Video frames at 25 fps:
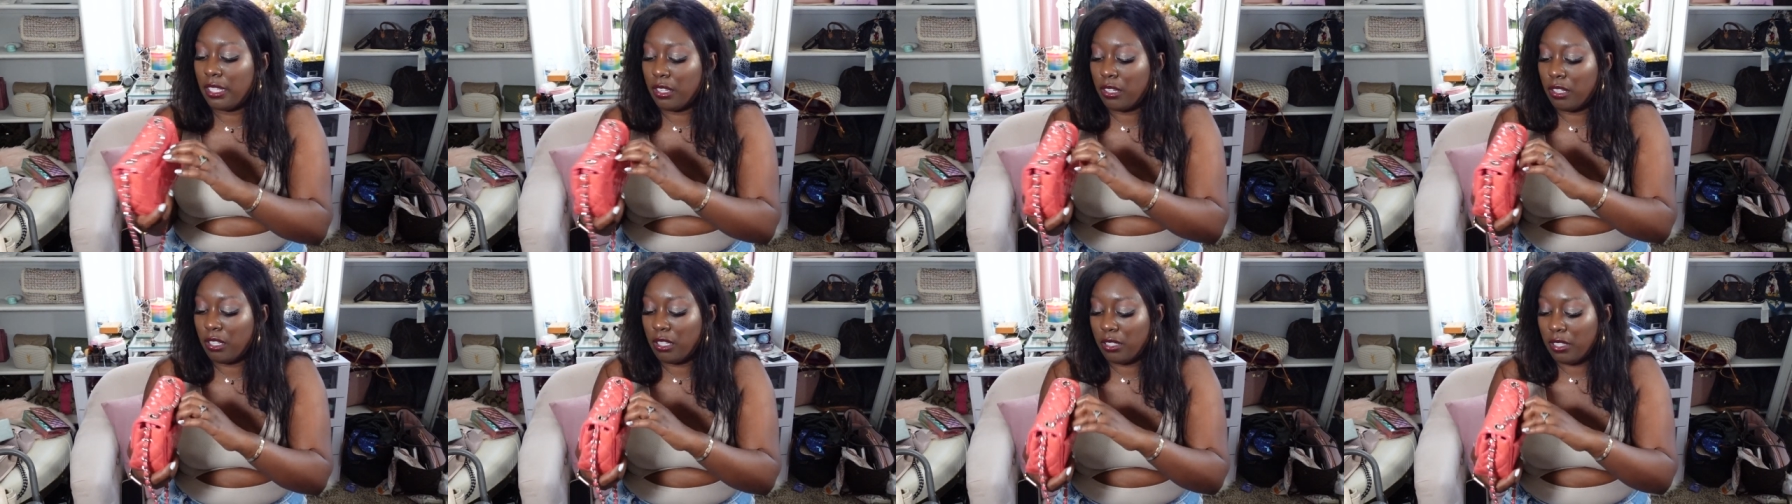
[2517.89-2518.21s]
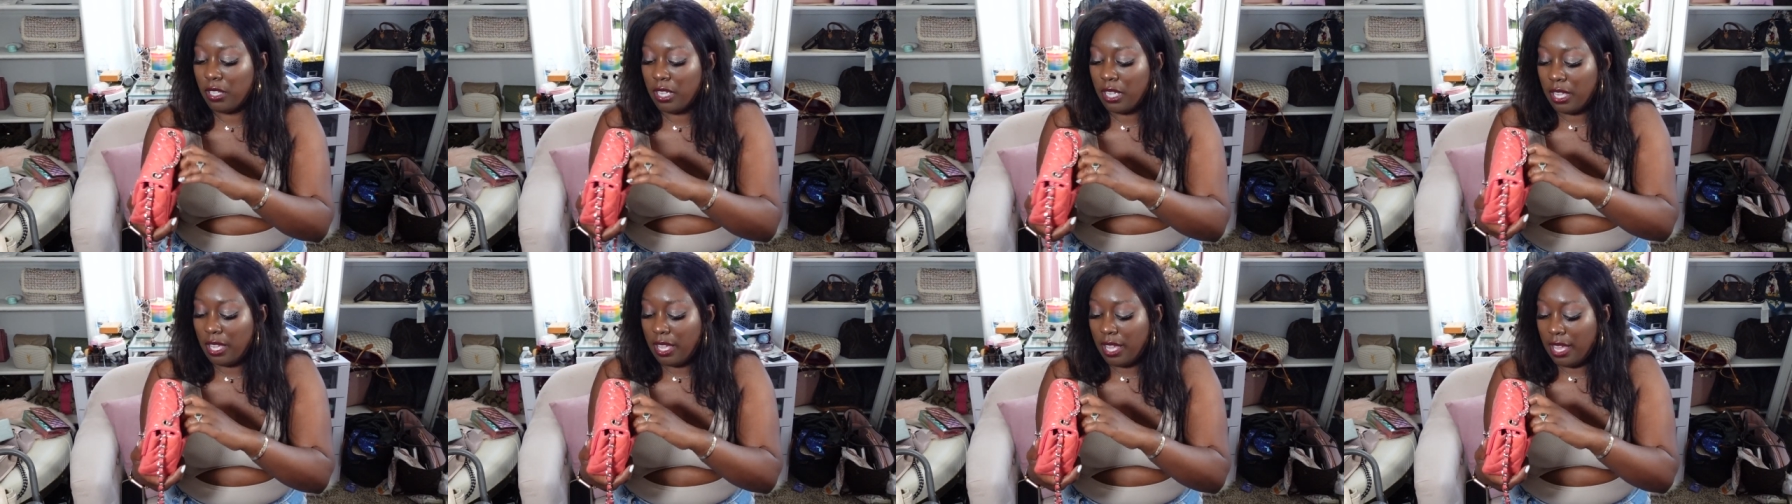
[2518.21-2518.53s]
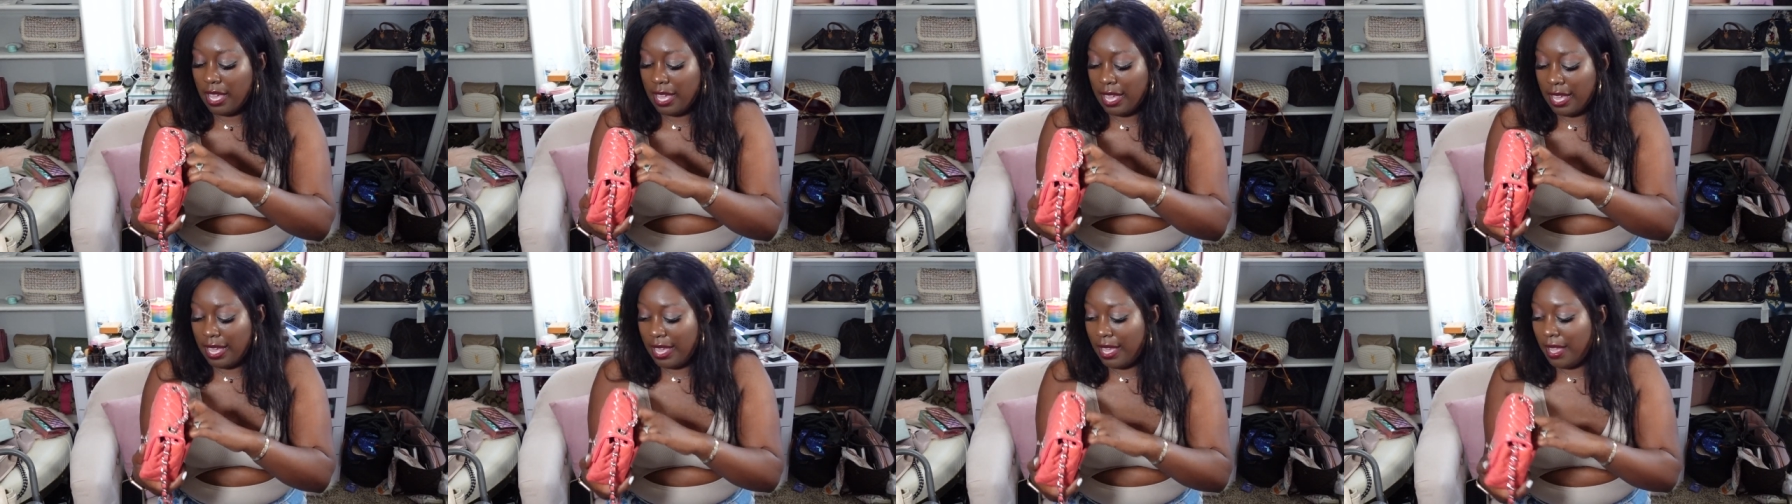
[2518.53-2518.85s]
little
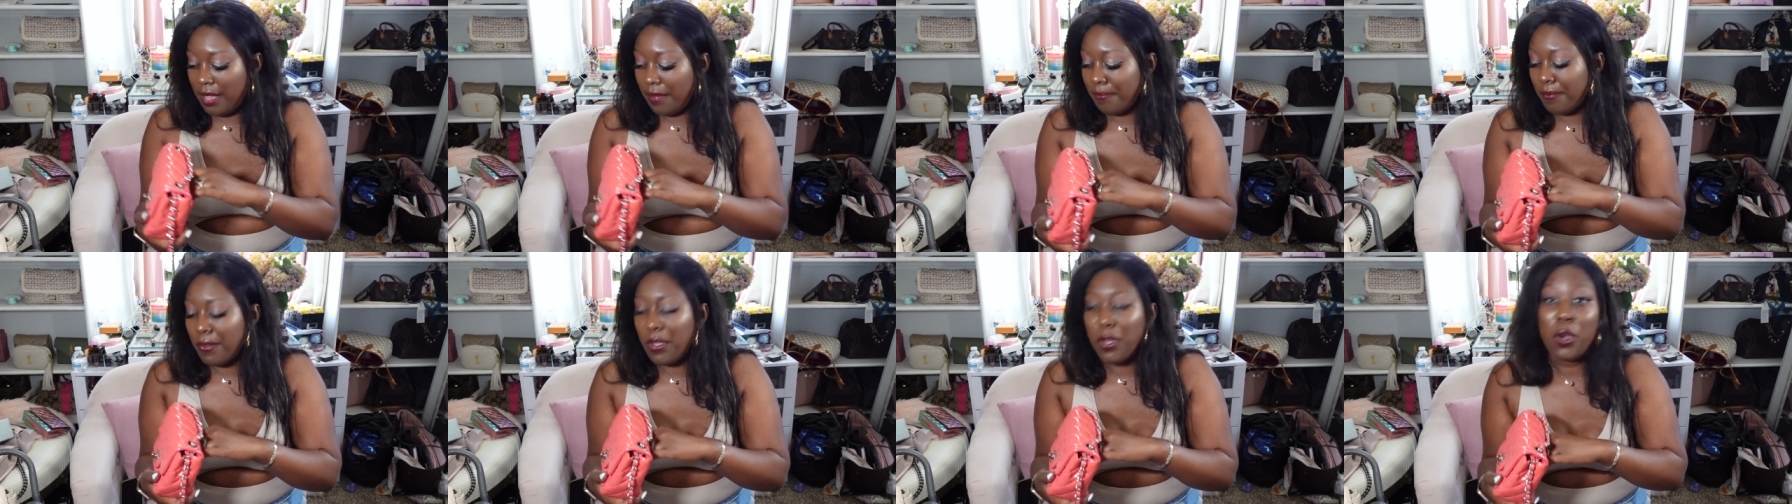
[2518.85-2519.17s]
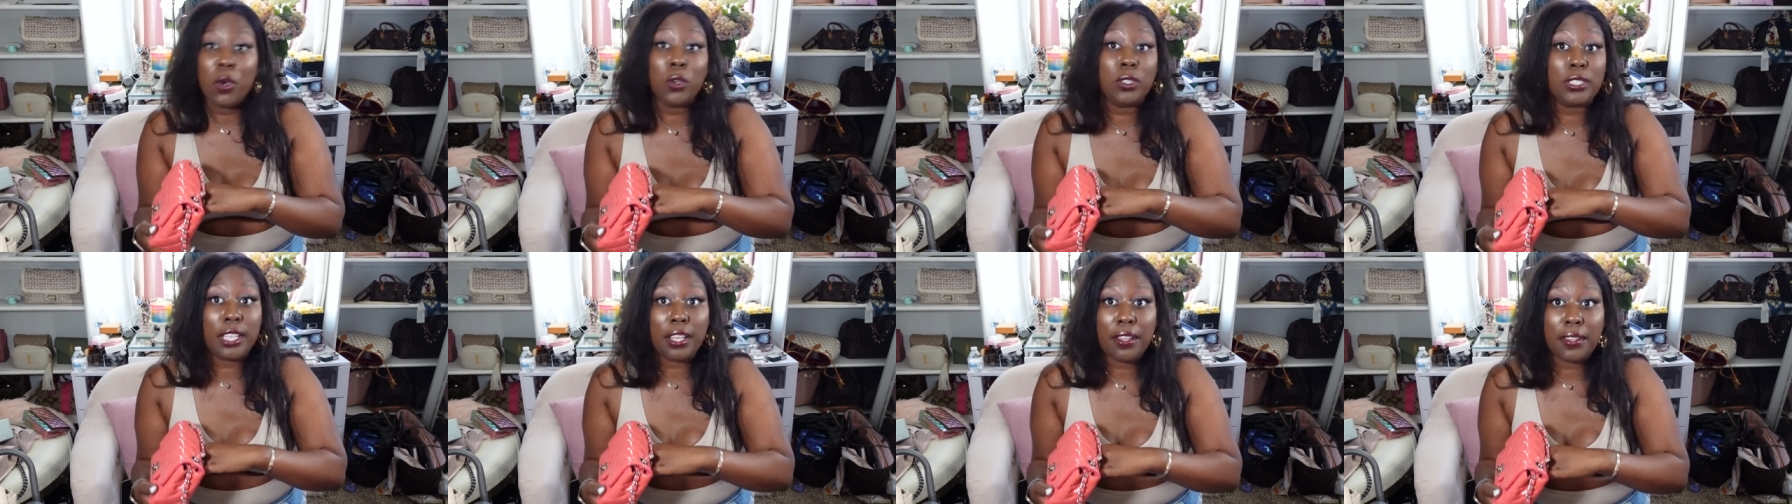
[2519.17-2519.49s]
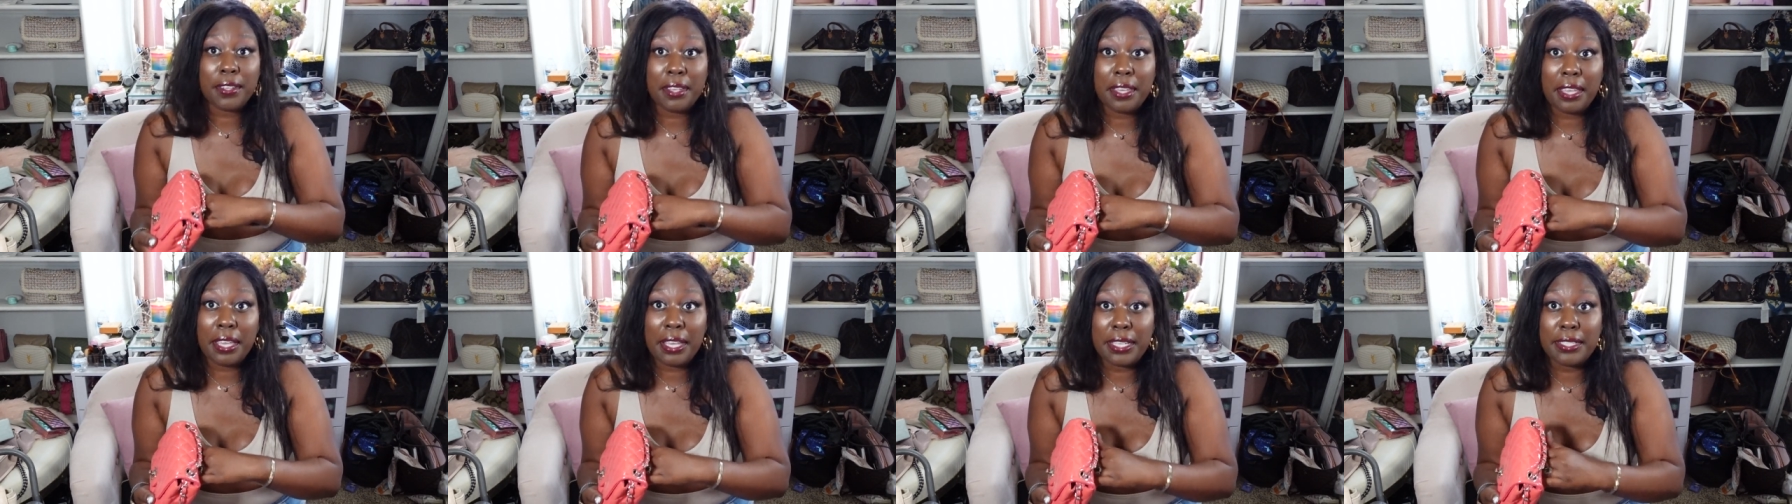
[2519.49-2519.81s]

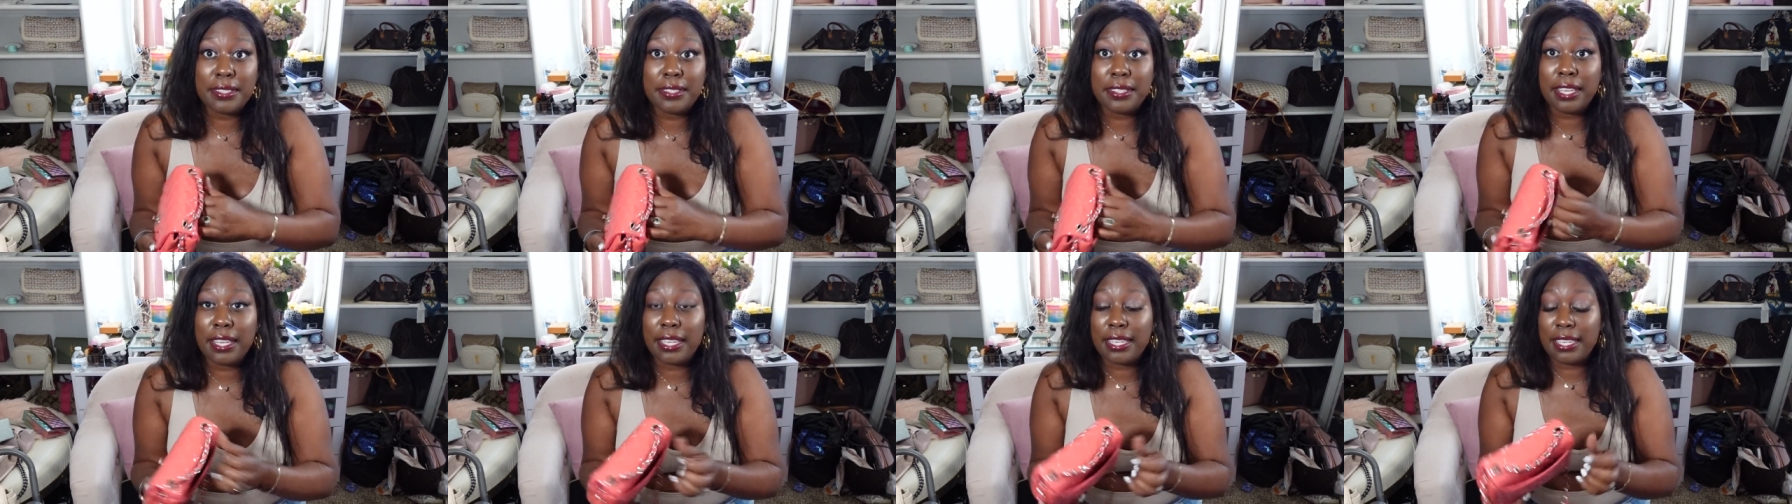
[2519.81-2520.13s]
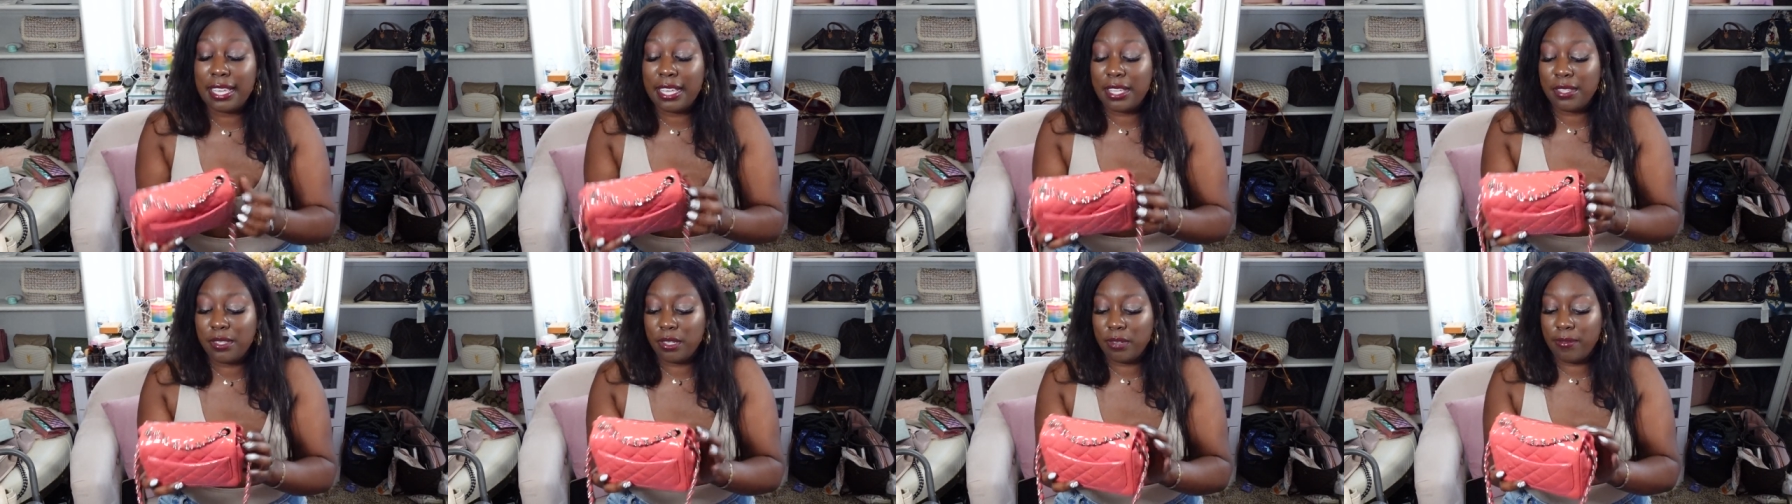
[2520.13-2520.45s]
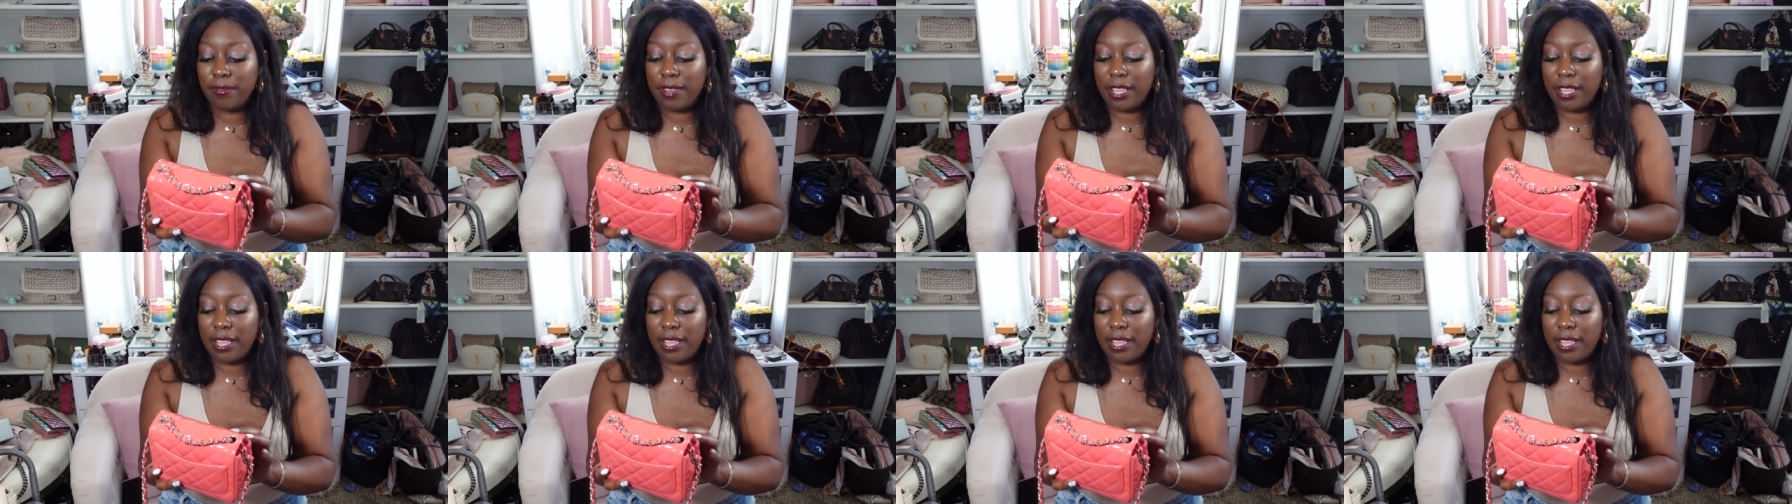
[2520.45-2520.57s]
hotel keys, I guess, or